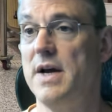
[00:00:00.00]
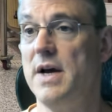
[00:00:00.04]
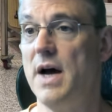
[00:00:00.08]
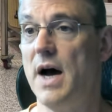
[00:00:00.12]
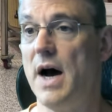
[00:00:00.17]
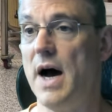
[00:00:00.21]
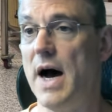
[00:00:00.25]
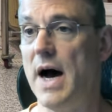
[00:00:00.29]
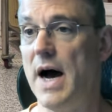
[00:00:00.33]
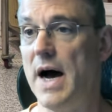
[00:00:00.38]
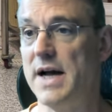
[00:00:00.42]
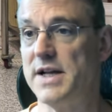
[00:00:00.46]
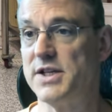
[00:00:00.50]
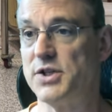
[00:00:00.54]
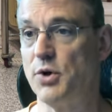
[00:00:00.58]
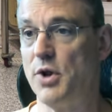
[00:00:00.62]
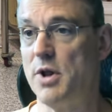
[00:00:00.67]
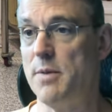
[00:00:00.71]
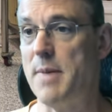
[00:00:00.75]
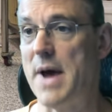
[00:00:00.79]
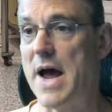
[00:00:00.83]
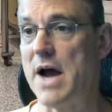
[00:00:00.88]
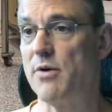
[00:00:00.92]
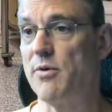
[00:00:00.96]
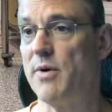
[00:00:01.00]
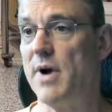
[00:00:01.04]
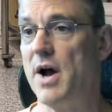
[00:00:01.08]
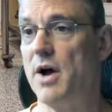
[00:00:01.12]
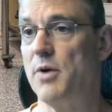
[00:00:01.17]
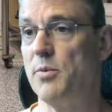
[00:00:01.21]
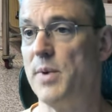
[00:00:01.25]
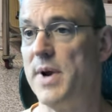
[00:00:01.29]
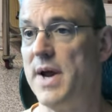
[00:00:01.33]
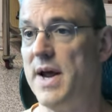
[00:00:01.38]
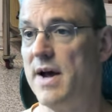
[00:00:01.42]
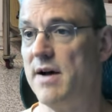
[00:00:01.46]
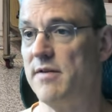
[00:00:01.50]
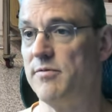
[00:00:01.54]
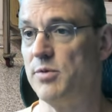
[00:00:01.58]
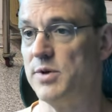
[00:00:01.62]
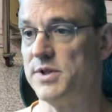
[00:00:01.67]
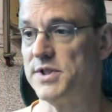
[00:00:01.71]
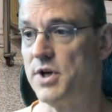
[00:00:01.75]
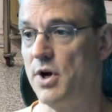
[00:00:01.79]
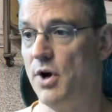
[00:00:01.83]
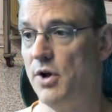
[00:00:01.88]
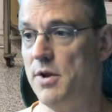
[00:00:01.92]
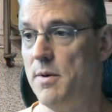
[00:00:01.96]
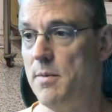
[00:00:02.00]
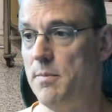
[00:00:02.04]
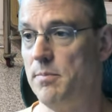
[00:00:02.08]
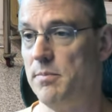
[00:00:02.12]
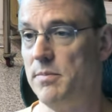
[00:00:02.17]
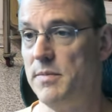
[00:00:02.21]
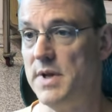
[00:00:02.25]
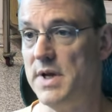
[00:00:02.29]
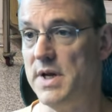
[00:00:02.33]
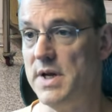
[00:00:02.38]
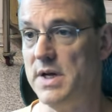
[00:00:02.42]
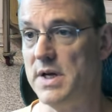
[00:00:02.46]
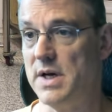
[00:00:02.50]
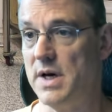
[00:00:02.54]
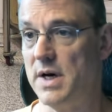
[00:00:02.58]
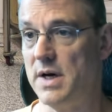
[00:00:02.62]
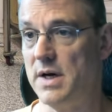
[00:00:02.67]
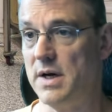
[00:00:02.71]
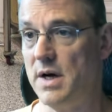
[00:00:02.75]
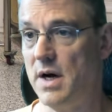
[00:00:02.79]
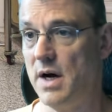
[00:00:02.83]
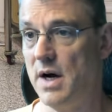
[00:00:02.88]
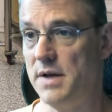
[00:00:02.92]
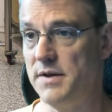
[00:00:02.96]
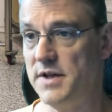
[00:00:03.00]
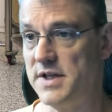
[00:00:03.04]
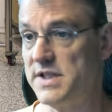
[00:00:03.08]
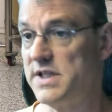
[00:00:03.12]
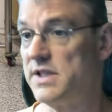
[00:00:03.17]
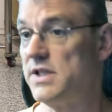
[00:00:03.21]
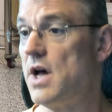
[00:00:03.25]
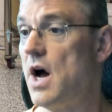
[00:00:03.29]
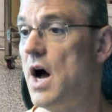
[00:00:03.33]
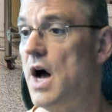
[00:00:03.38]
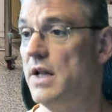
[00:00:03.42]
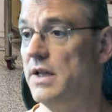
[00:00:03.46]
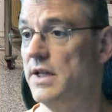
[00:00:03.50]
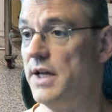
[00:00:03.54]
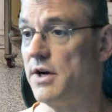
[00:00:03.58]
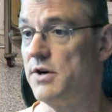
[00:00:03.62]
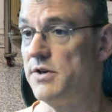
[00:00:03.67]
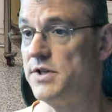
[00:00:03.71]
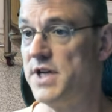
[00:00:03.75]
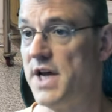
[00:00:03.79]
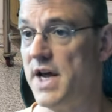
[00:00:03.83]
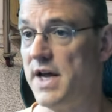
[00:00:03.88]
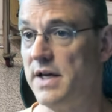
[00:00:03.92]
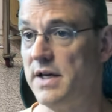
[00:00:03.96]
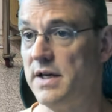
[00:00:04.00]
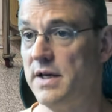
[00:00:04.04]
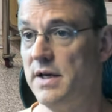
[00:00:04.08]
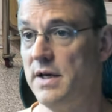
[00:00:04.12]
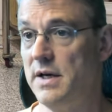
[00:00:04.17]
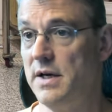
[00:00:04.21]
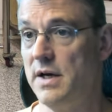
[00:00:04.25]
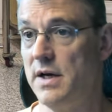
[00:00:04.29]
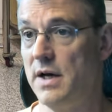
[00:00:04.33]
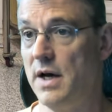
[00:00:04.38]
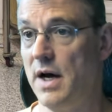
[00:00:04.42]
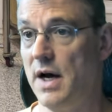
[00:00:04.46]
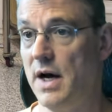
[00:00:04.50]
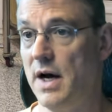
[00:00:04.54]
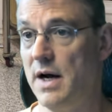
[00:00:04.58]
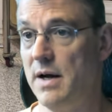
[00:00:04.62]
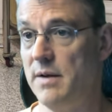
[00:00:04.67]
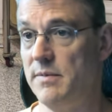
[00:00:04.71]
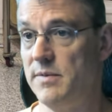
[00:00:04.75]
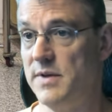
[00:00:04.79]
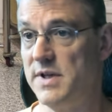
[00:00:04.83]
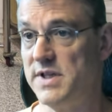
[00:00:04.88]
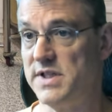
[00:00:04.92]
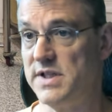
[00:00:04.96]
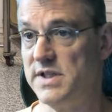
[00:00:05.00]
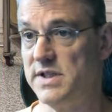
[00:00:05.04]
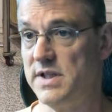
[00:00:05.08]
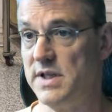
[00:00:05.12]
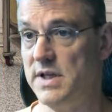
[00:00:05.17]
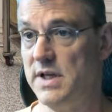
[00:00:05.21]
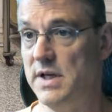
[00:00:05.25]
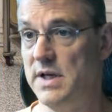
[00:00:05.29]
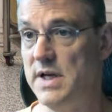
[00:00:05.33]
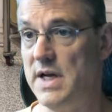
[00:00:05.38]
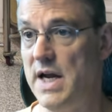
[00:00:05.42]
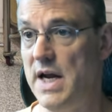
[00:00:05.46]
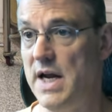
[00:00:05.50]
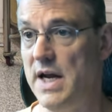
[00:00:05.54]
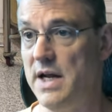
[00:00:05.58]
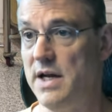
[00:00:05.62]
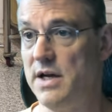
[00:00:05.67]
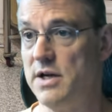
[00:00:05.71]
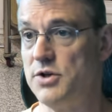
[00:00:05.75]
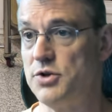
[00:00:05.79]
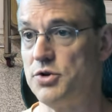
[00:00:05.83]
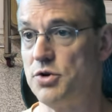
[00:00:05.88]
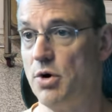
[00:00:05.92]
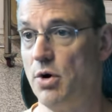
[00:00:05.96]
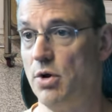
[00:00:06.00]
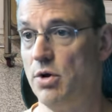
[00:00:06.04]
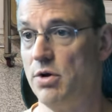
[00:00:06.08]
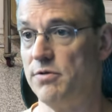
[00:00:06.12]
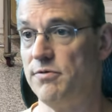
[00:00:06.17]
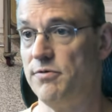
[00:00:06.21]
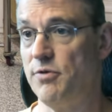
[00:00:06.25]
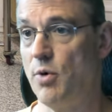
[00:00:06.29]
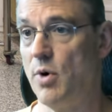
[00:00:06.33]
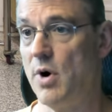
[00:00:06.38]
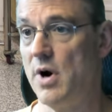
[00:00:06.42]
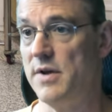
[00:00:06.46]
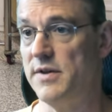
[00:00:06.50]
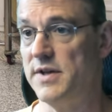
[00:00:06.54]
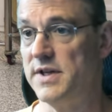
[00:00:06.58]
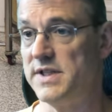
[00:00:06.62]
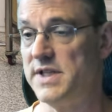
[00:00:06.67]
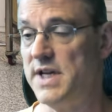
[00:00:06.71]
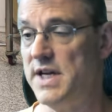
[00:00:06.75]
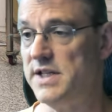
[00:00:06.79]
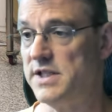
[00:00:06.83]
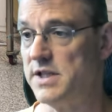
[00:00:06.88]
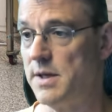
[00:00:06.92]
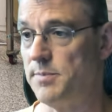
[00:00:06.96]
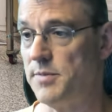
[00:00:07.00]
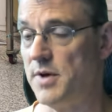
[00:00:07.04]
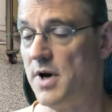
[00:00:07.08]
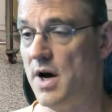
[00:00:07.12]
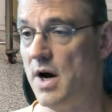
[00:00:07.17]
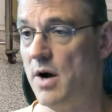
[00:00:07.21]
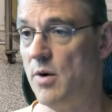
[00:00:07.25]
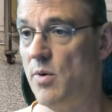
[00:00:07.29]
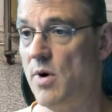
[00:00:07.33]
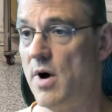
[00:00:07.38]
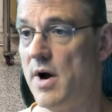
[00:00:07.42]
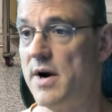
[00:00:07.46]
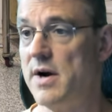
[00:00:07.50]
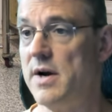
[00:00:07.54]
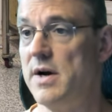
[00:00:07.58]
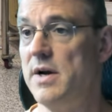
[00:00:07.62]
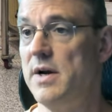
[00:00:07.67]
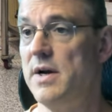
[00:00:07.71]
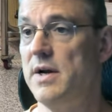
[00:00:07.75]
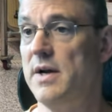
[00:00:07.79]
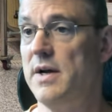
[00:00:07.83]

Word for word: Uh, so in the background, we have what's called the, the uh, uh, this is the hot liquor tank. Uh, this is the heating controller for it. This heats up the hot water.